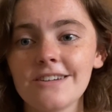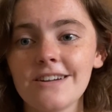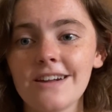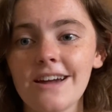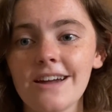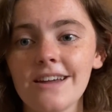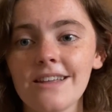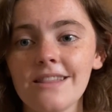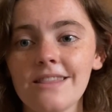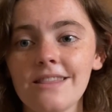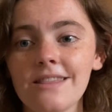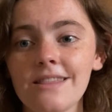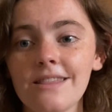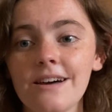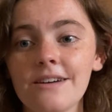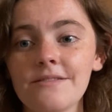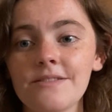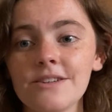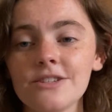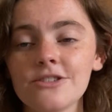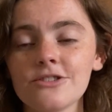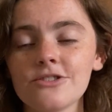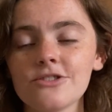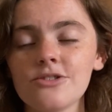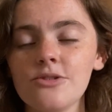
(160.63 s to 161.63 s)
I love
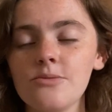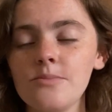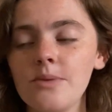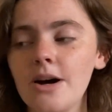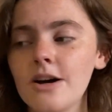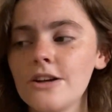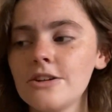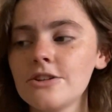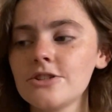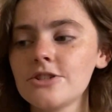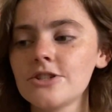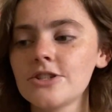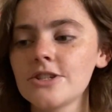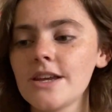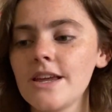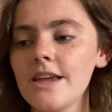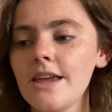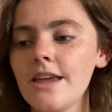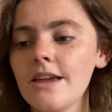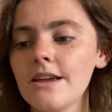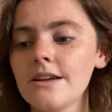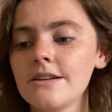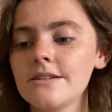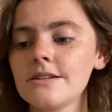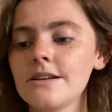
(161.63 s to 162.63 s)
it so much,
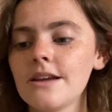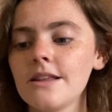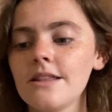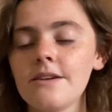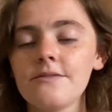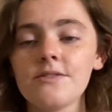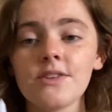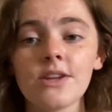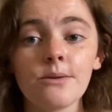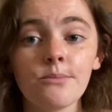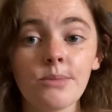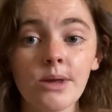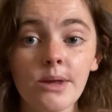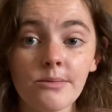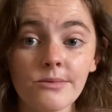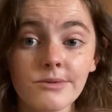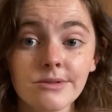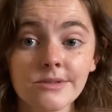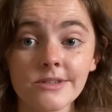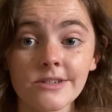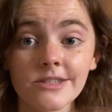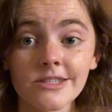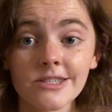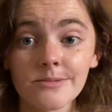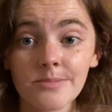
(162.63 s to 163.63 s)
and I love that I'm able to
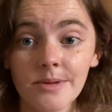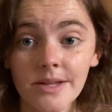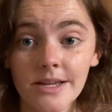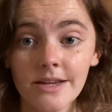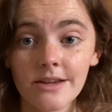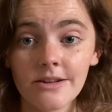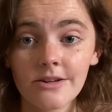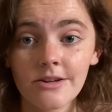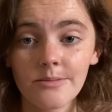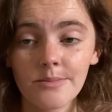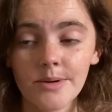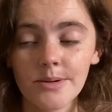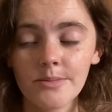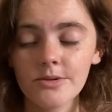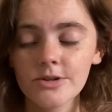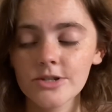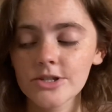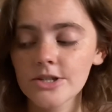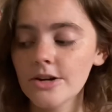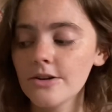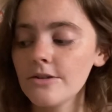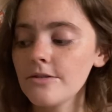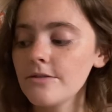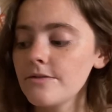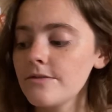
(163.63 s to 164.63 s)
display it on my
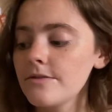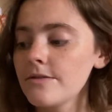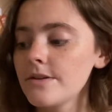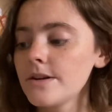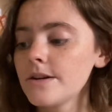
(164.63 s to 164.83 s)
bookshelf.